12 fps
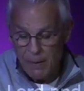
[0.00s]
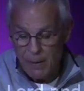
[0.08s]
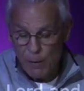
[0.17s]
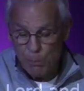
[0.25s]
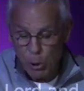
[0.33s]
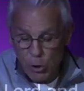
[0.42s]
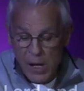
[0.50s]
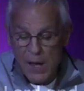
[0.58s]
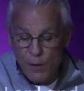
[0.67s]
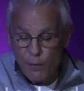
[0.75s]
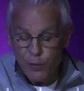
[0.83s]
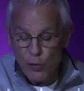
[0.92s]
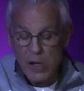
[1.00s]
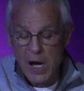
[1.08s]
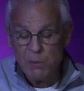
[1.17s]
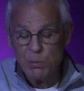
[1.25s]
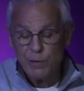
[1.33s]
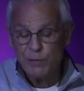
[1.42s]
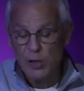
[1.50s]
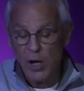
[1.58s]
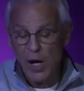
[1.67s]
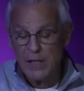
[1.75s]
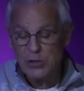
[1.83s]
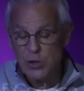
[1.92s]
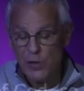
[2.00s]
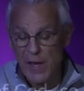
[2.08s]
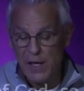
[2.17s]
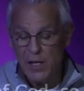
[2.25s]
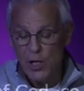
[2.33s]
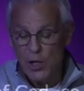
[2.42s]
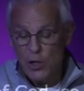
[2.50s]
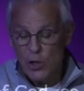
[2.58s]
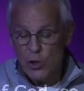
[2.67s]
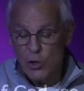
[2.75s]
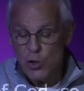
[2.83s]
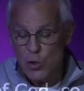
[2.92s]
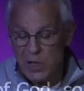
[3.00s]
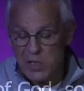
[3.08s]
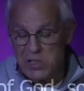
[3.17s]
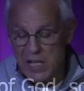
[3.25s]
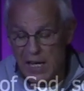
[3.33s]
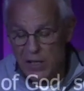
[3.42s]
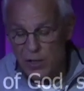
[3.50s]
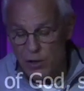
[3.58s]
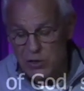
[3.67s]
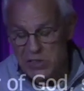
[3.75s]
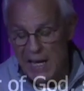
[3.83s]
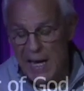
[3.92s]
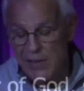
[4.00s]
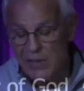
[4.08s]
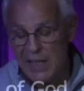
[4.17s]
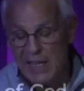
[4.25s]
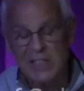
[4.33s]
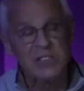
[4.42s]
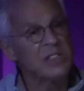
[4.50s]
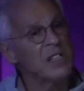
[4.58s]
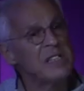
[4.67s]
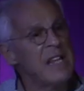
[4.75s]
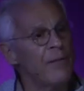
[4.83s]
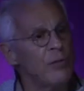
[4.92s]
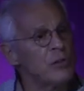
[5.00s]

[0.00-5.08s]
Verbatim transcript: Put on the full armor of God so that you can take your stand against the devil's